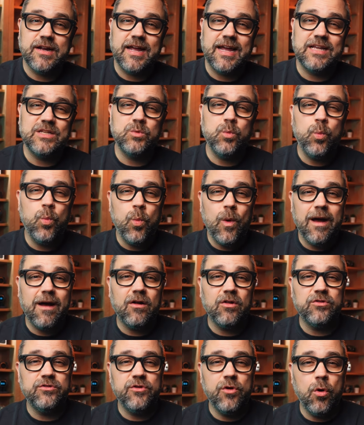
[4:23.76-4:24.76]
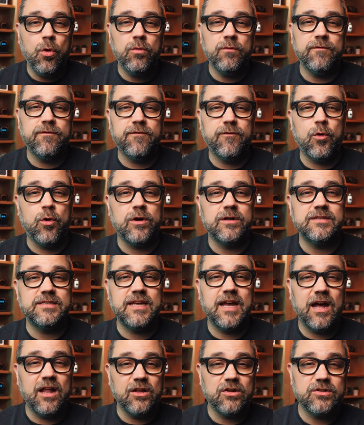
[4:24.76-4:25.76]
is well known for its
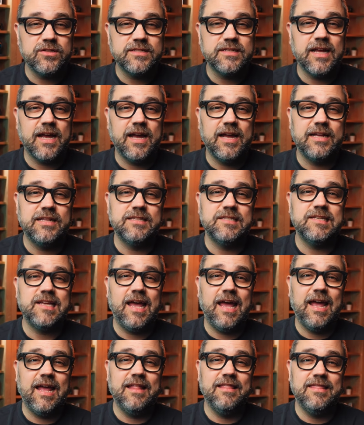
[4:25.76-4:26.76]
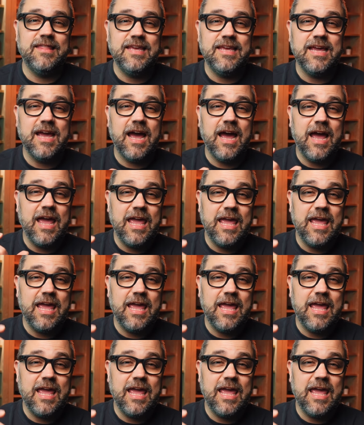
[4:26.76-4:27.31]
color science and the